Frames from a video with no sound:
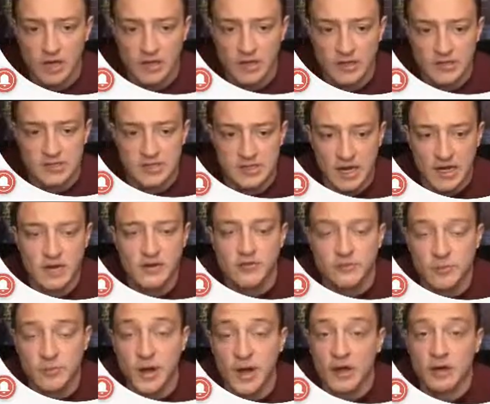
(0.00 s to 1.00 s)
inside of
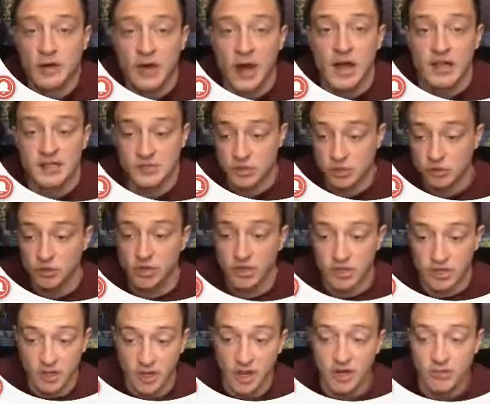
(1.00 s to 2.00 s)
your banner ads, and you'll
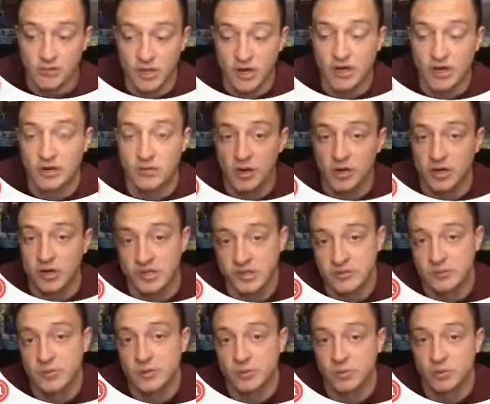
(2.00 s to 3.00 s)
get a lot of brand awareness,
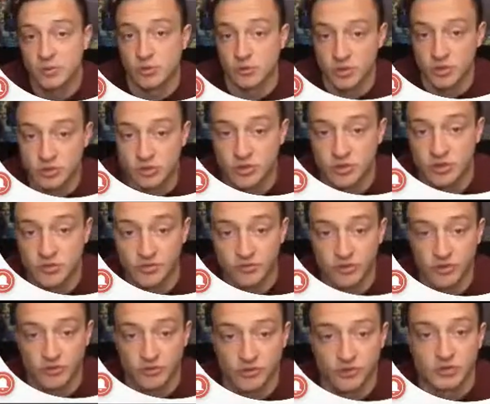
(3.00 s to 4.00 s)
and people will go search
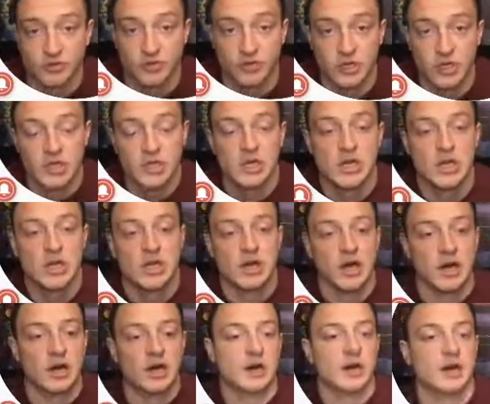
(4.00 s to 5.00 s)
for you too.
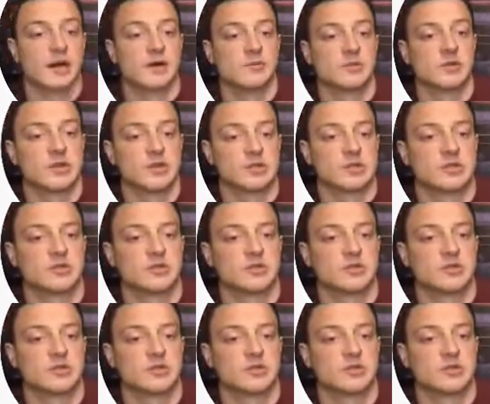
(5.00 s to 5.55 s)
Because